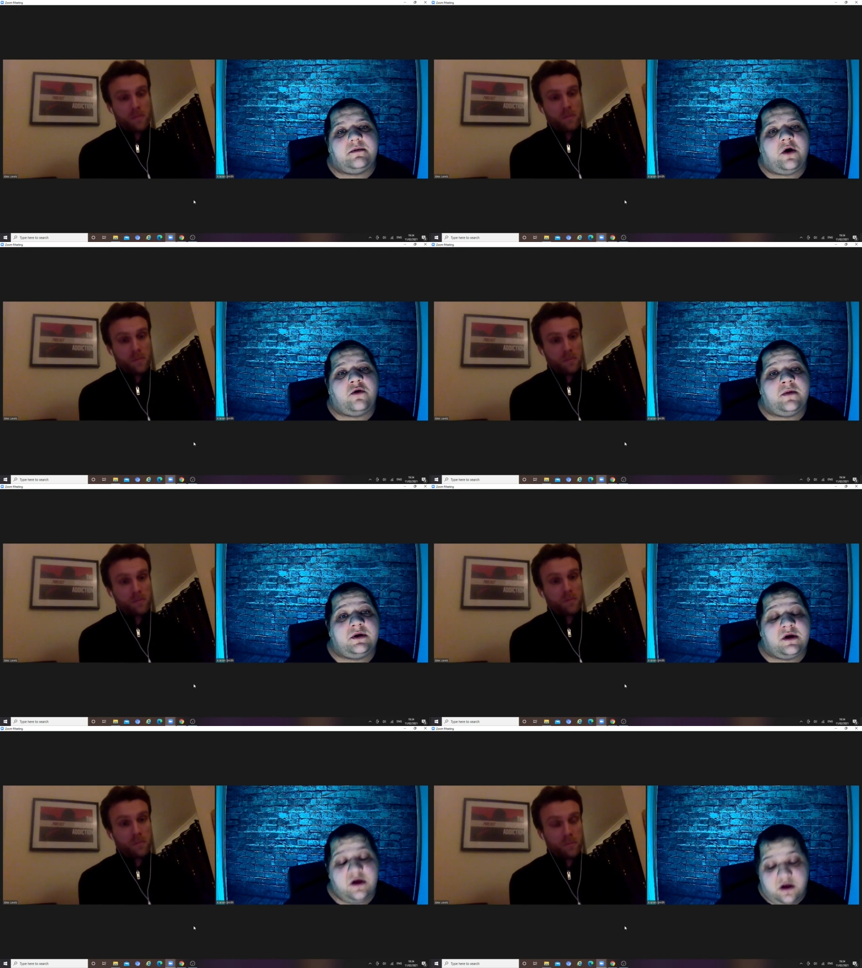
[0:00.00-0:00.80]
Speaker 1: at the
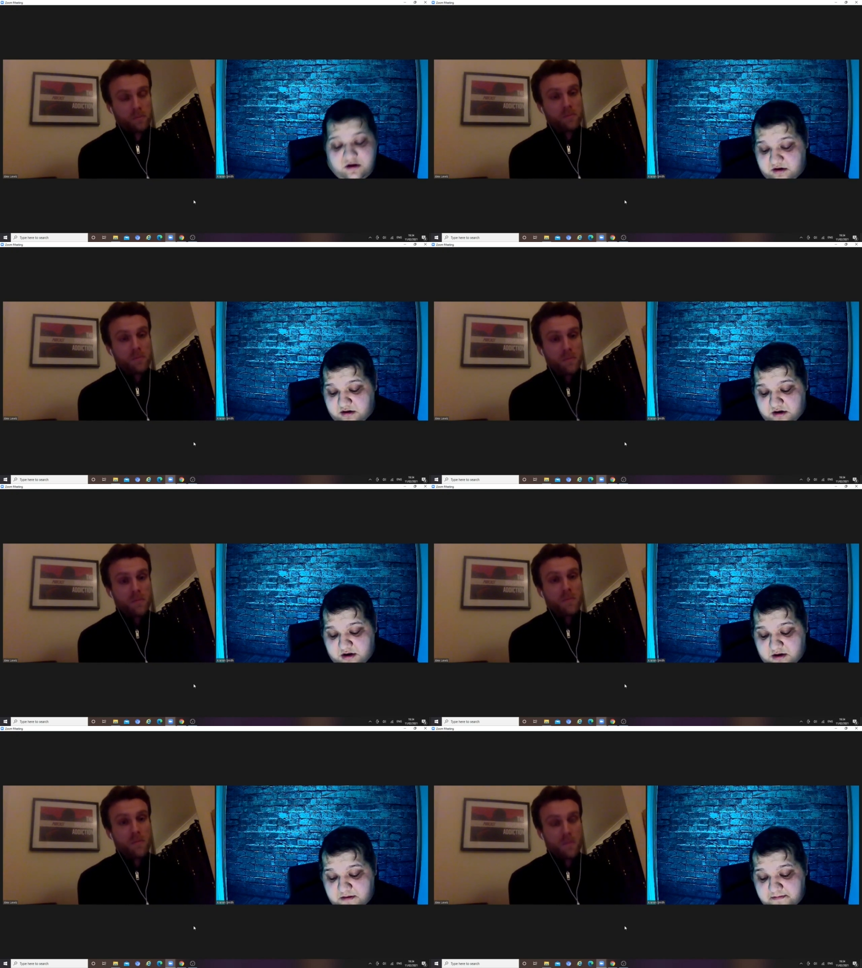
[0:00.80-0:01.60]
moment?
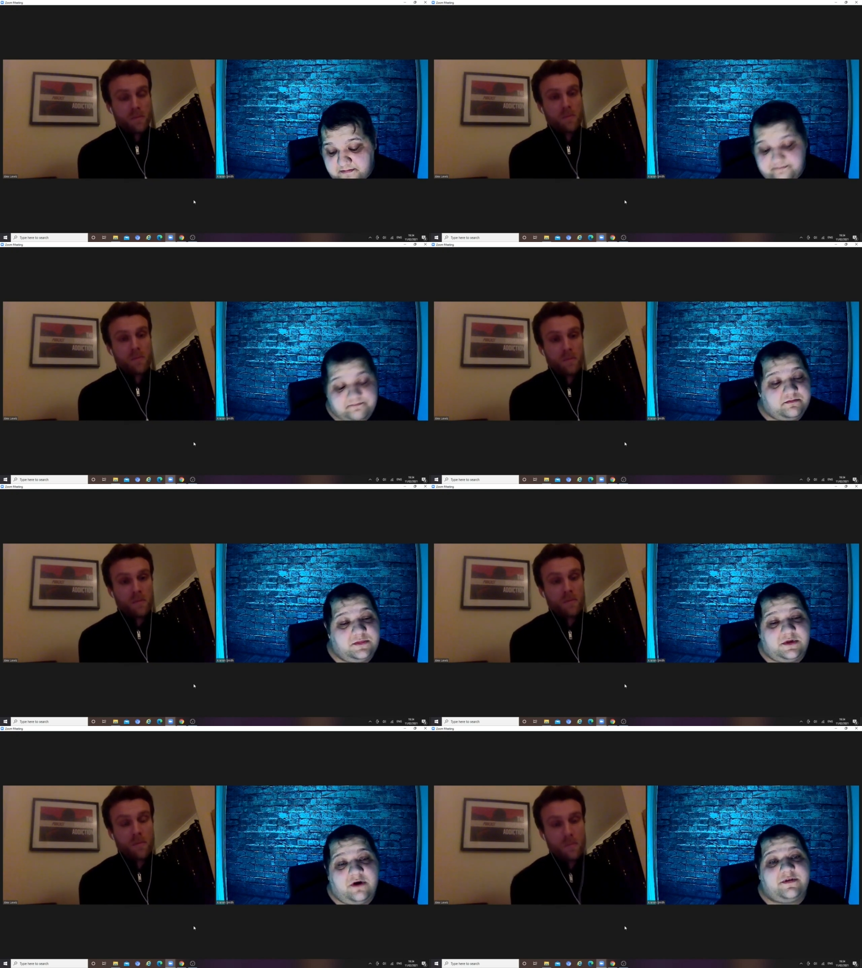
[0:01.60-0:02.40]
Um,
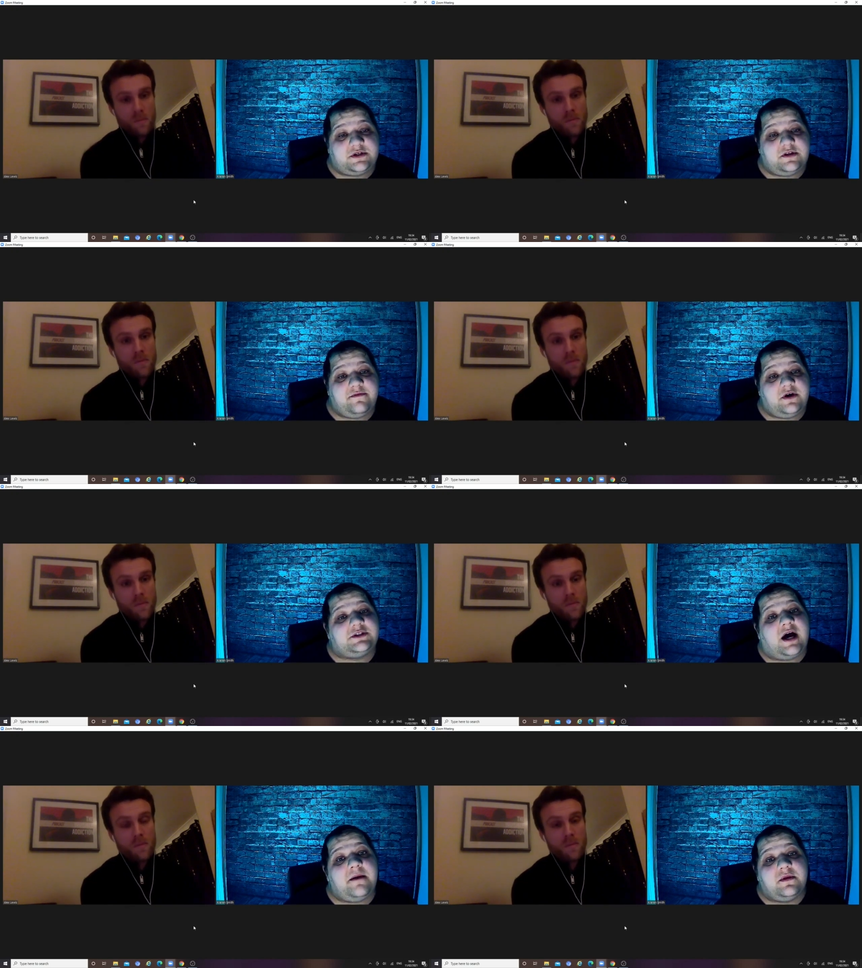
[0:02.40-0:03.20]
obviously, they've
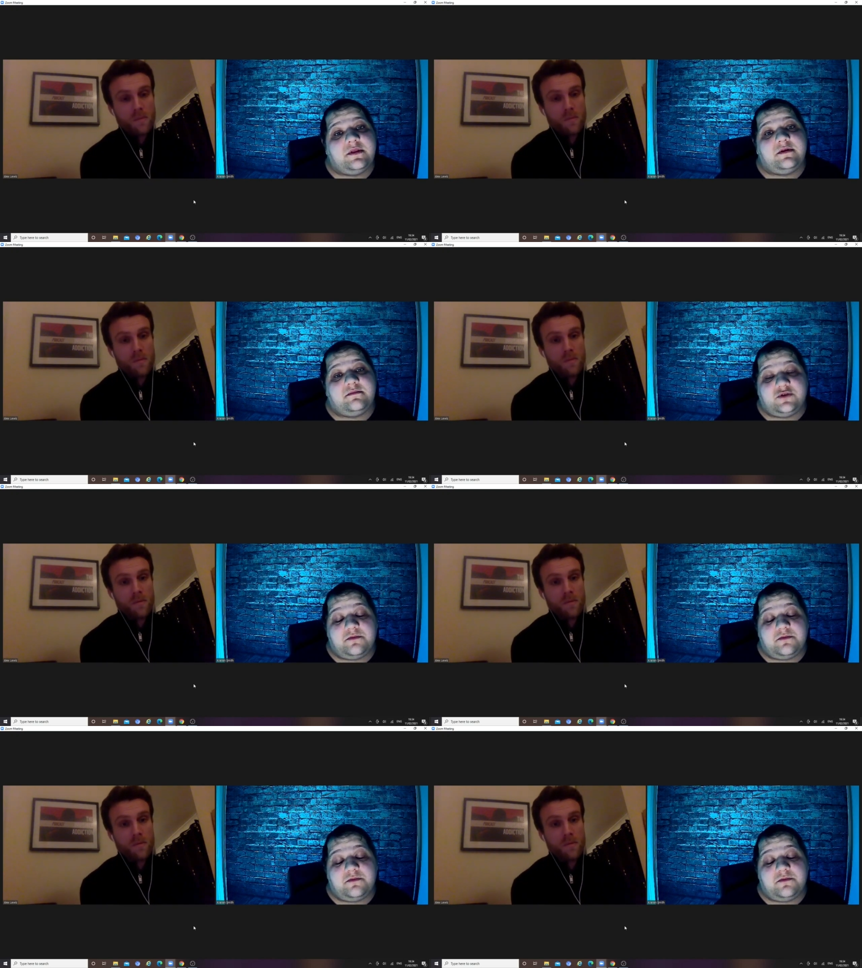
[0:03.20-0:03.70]
got time on the.